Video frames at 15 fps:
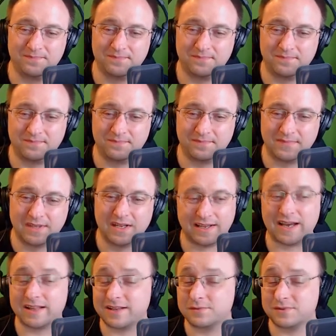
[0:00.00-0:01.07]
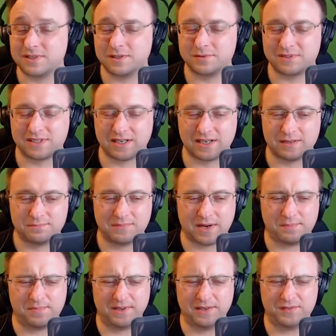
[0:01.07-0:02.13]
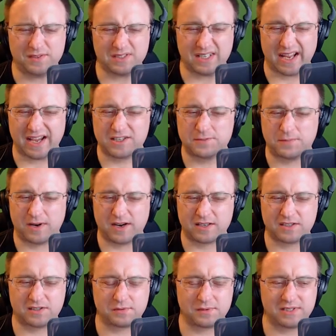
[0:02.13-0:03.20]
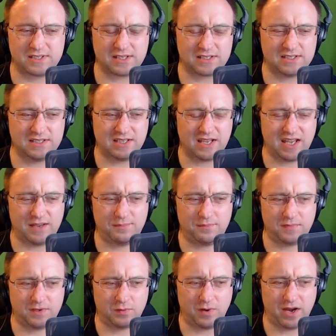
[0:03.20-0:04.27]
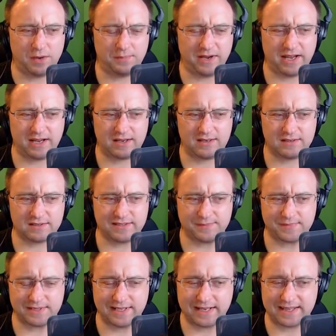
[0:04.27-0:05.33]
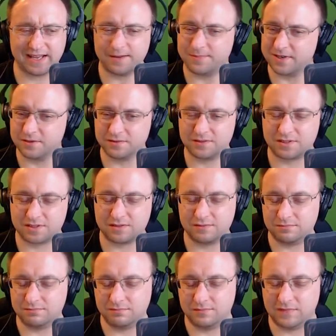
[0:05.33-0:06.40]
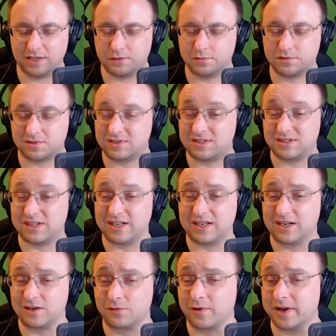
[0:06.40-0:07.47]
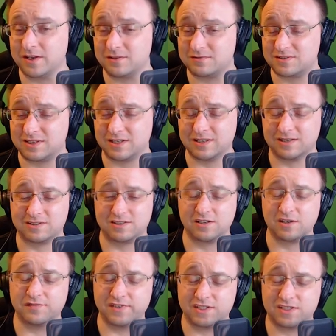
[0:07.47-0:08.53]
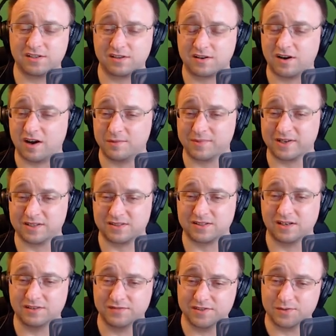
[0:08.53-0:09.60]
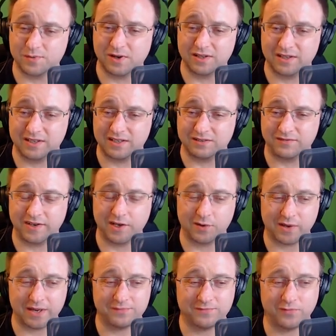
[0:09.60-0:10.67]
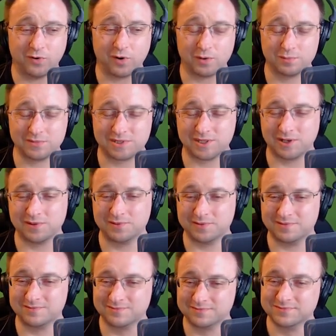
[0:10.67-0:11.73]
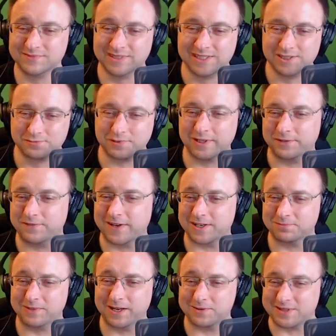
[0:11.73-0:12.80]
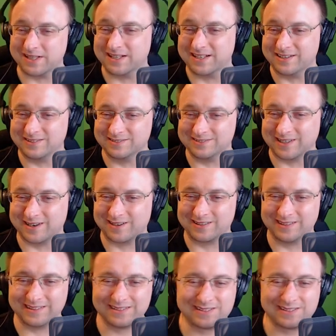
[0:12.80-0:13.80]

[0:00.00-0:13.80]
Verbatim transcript: Yeah. Yeah, there, it was. Um, I believe it was an Xbox three sixty game a while back or something like that. But it was, it was. They did a great uh, service to the comic itself as well in, in video game form. So really fun to play with the little Darklings.